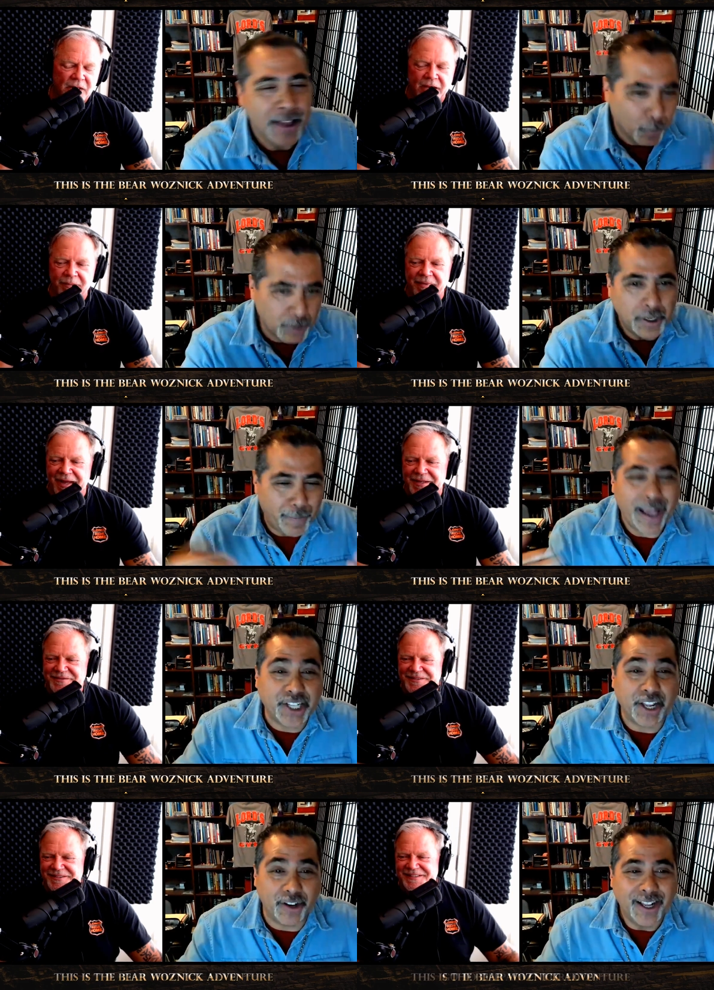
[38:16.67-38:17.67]
Speaker 1: But Amen.
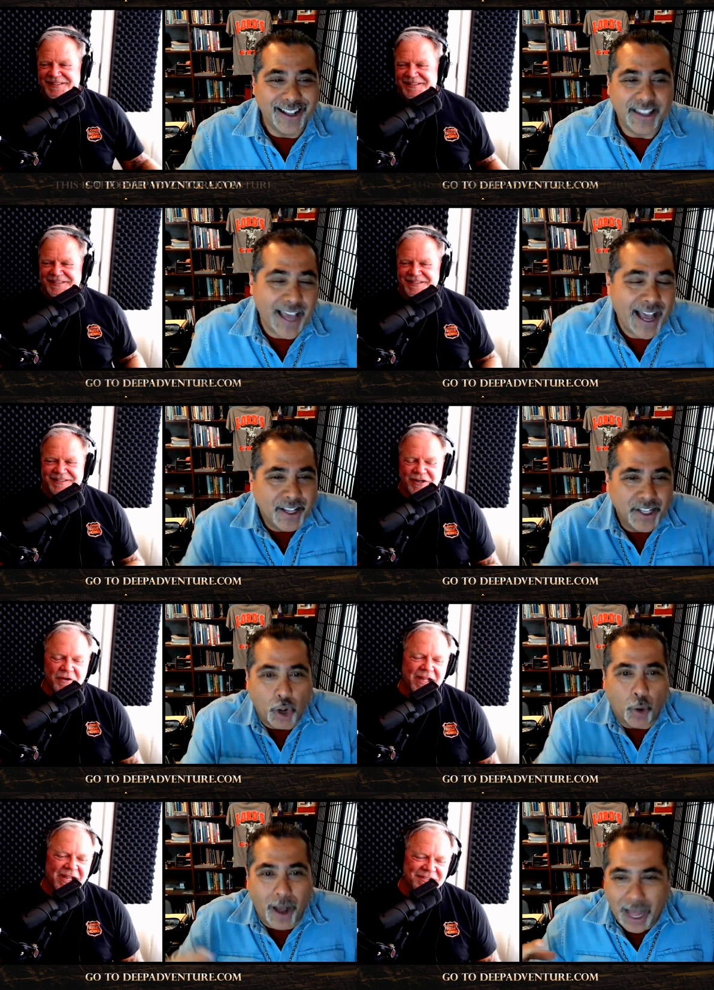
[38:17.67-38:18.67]
yeah.
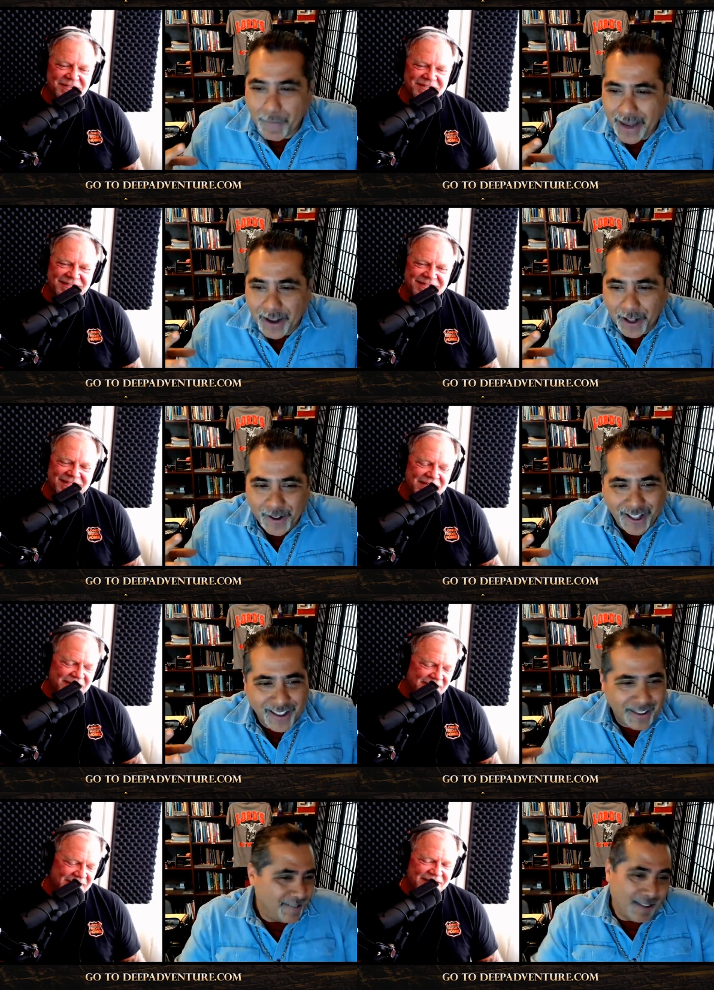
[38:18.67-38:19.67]
So okay. I mean,
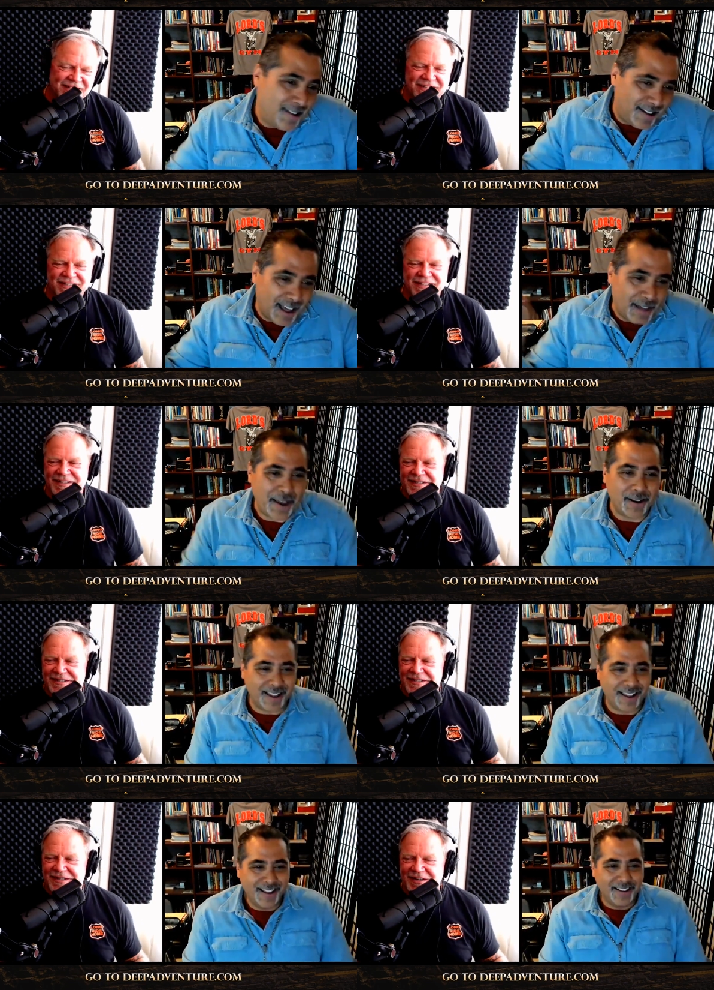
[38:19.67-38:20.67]
I mean,
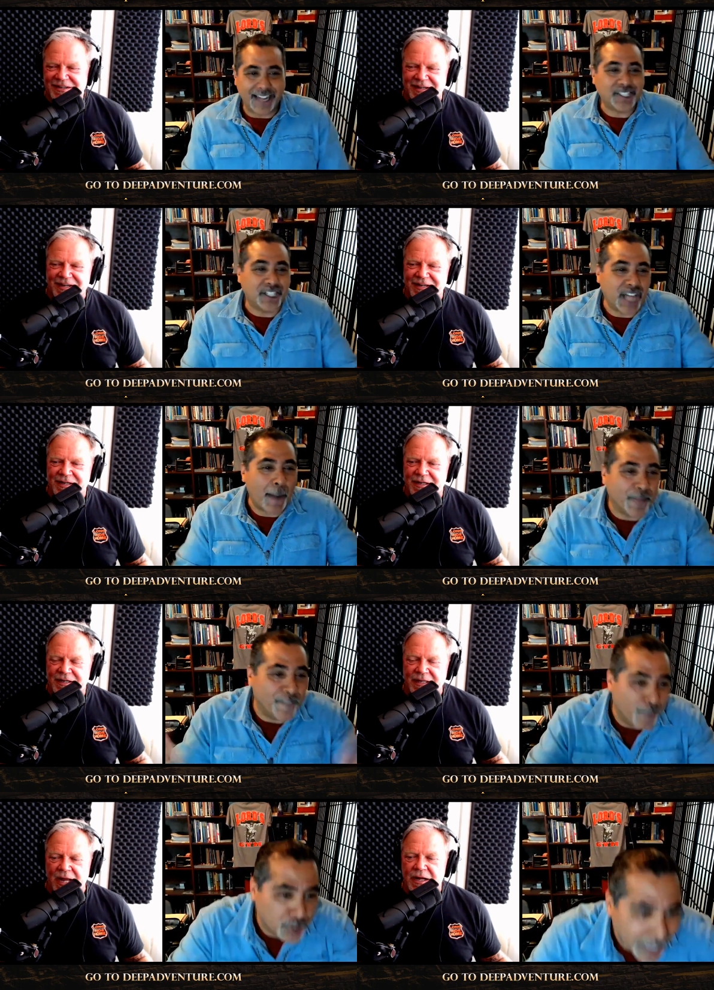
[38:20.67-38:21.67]
that's the top of the
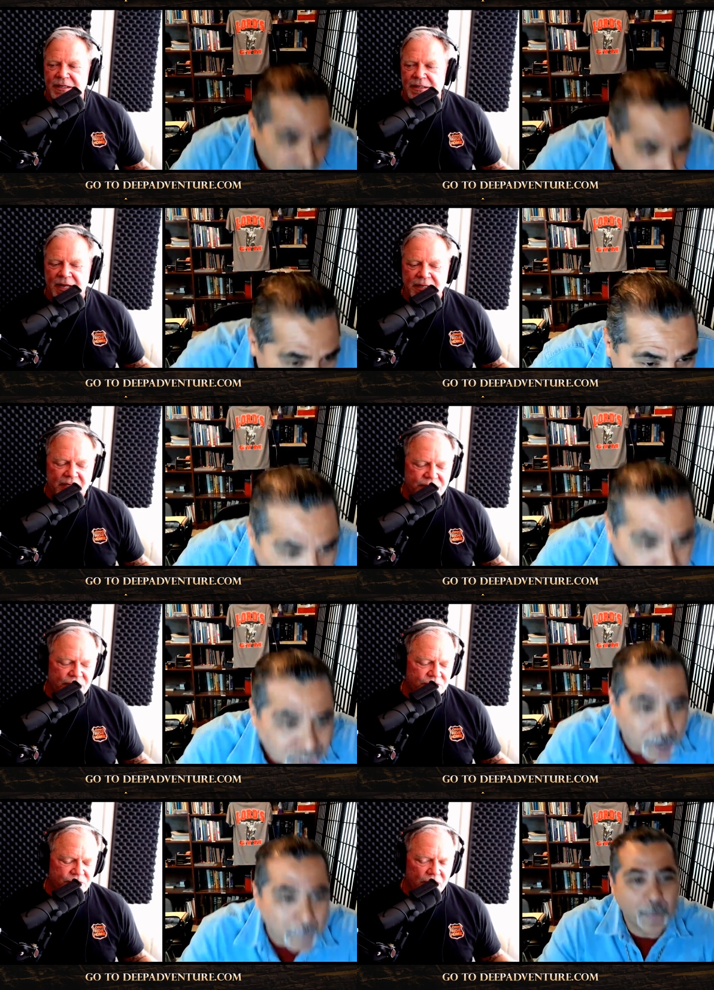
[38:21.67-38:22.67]
food yeah, chain. John yeah, yeah.
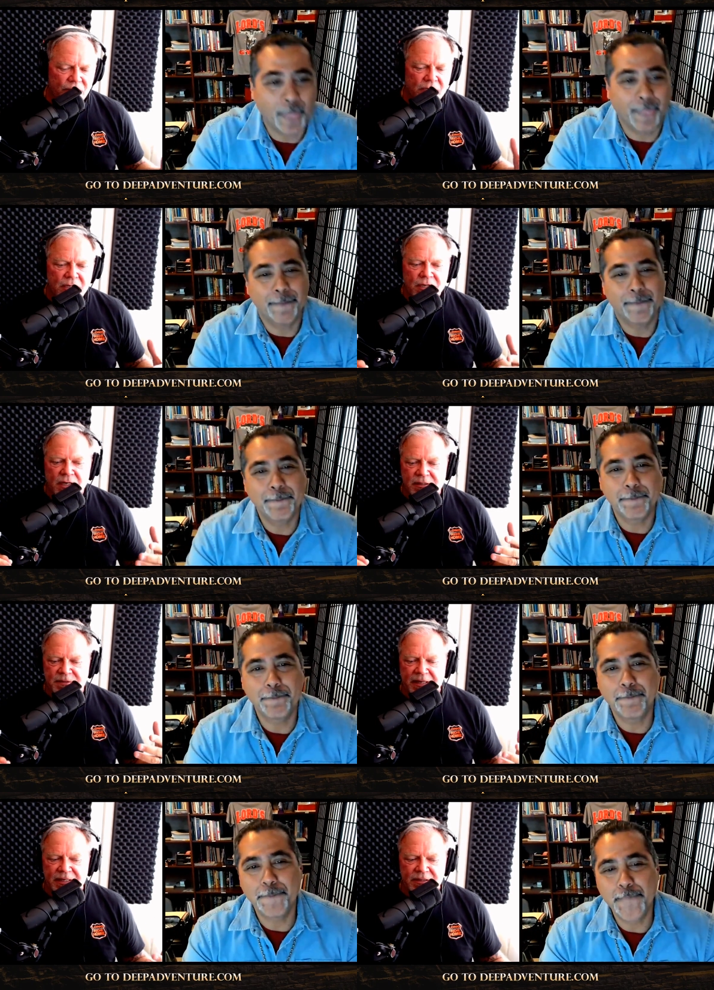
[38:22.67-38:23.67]
So,
Speaker 2: so uh,
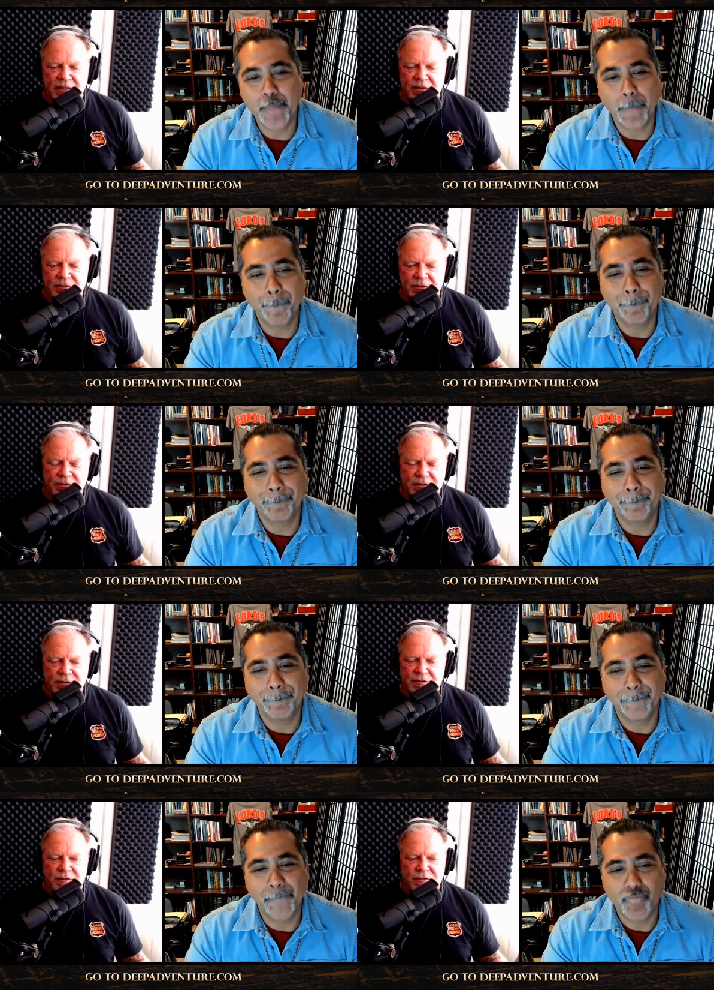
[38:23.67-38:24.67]
spending, uh,
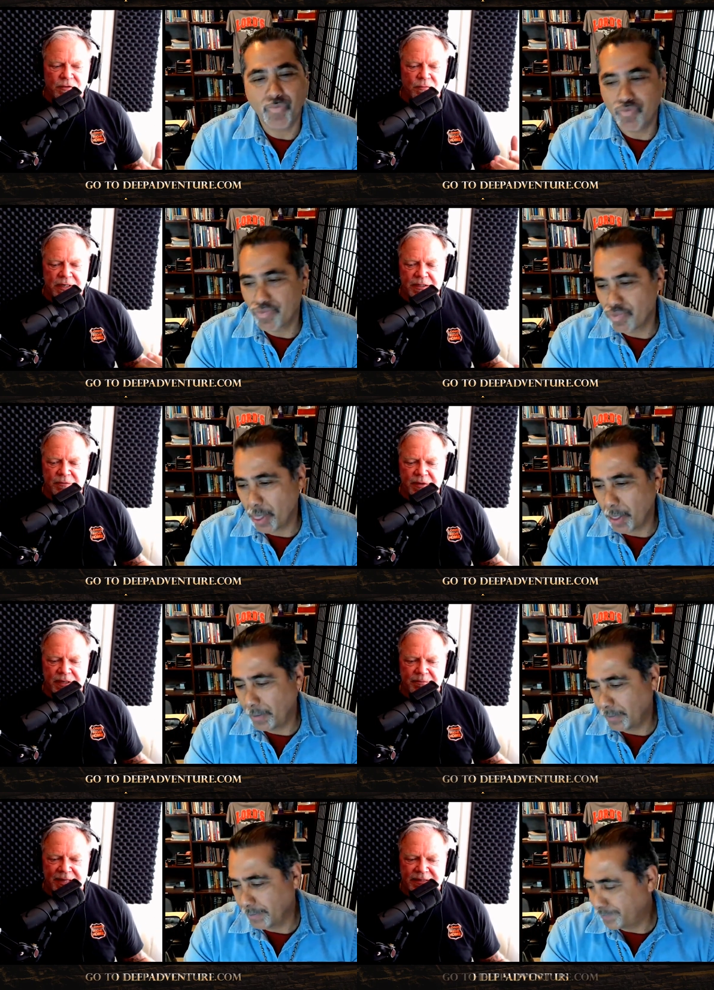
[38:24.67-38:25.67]
you know, reading,
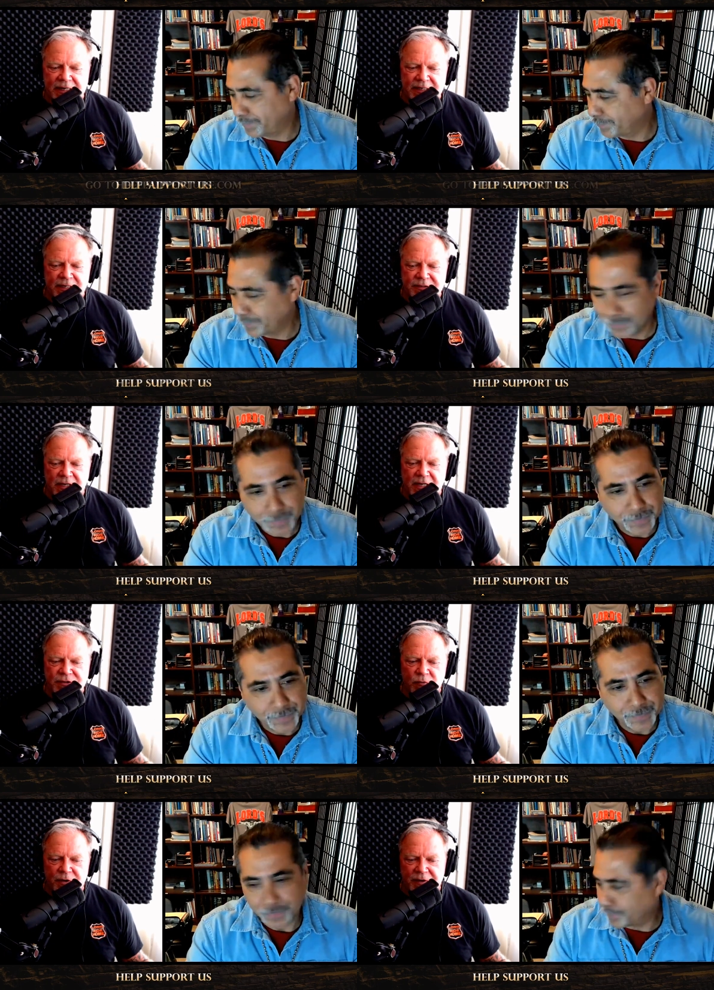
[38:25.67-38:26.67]
reading, meditating on
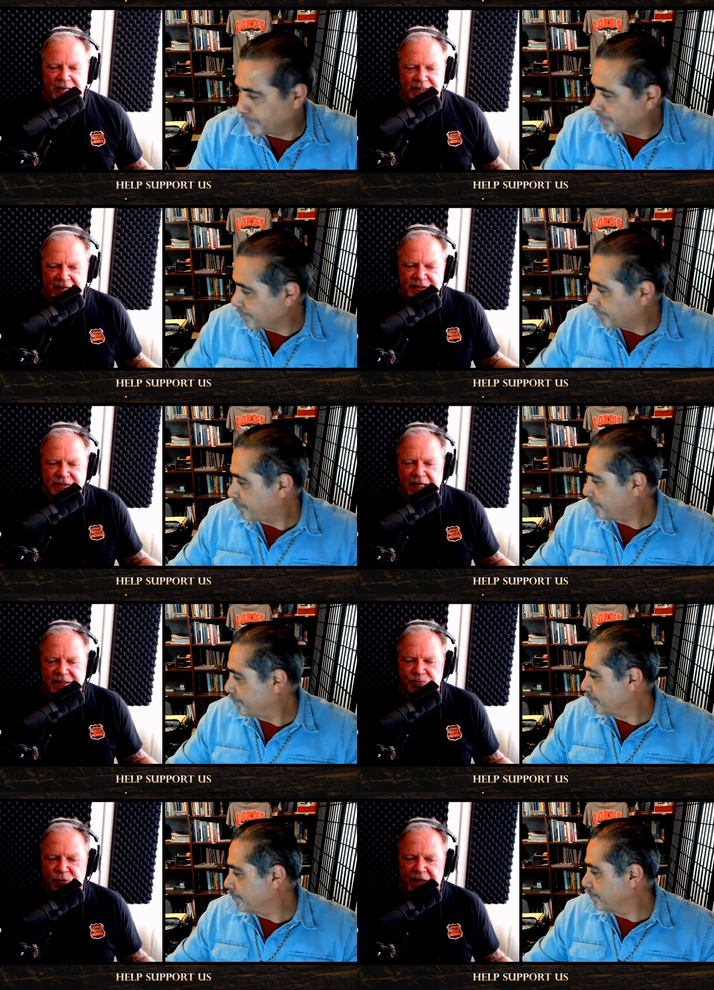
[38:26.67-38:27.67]
God's word. That that's
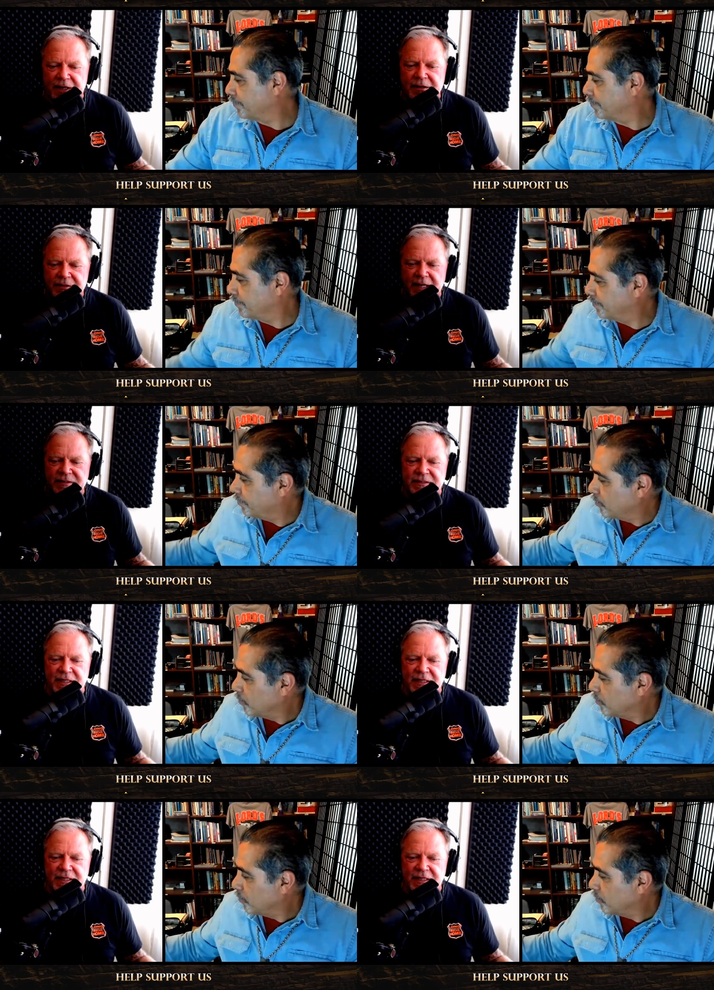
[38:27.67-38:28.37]
that's bread. That's